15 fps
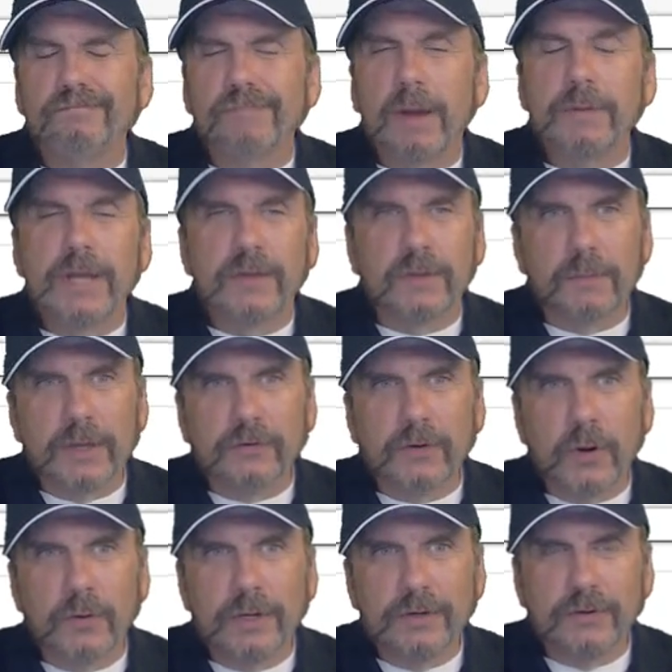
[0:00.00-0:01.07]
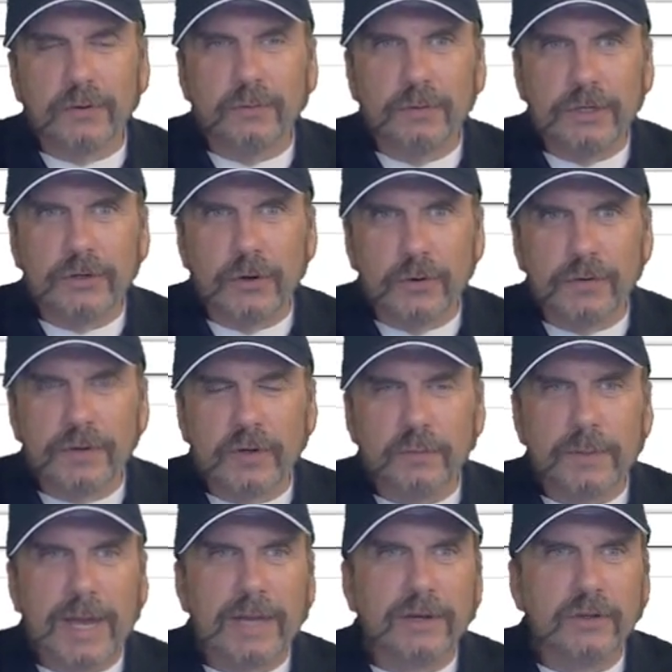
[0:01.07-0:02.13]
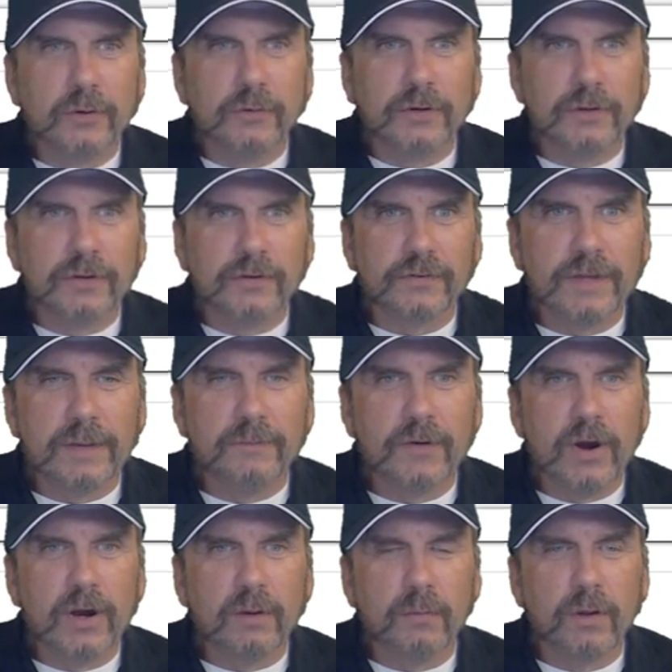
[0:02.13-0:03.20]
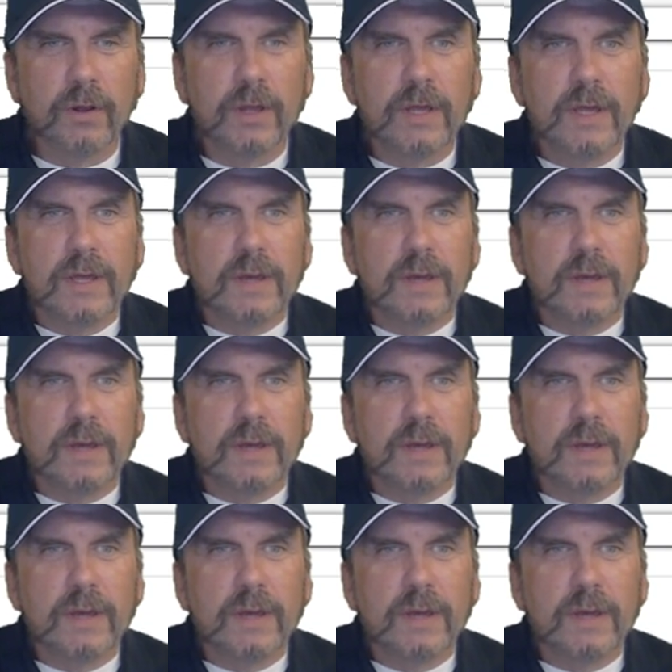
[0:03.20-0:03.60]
probably not the best coding to return things back using the same variable.